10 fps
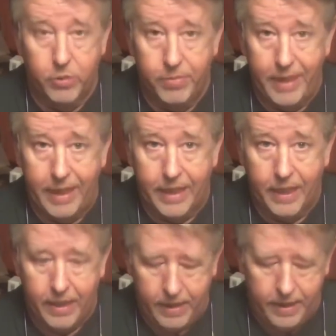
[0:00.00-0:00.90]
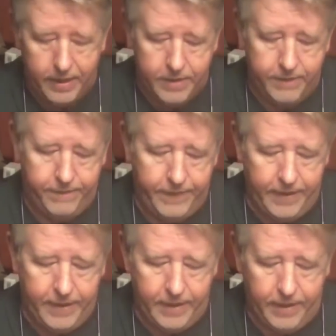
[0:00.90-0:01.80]
big to fit
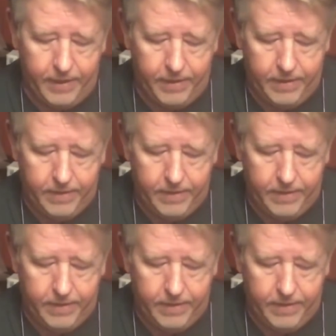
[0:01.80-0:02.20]
in here.